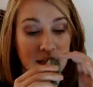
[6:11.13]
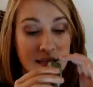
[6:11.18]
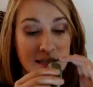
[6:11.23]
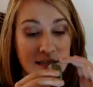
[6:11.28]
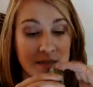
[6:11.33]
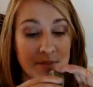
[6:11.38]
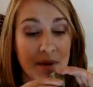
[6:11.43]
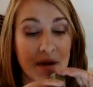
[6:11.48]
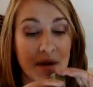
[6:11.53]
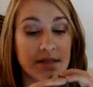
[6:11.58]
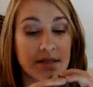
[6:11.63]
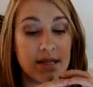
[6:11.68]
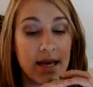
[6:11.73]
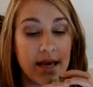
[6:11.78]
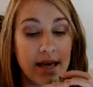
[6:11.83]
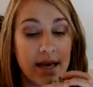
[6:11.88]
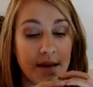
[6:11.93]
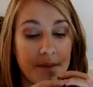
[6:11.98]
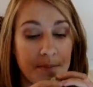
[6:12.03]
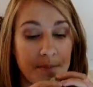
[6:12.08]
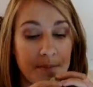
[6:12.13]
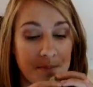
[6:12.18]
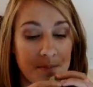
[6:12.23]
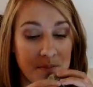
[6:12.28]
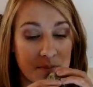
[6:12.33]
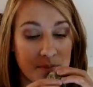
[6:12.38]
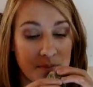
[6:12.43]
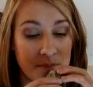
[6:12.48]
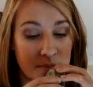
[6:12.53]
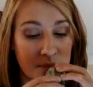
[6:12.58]
It smells like
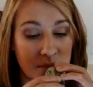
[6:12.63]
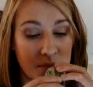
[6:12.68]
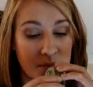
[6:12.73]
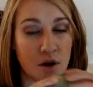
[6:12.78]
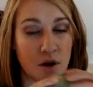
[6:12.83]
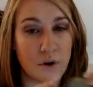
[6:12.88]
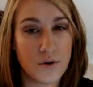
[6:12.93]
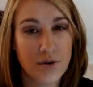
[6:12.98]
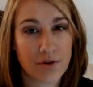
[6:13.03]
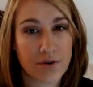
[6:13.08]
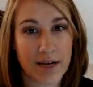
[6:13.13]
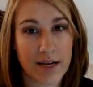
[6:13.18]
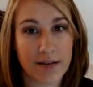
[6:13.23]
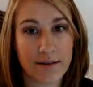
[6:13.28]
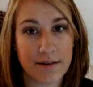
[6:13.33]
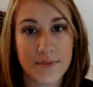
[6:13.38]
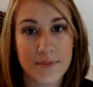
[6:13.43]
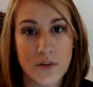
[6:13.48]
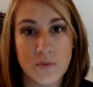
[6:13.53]
Go Green.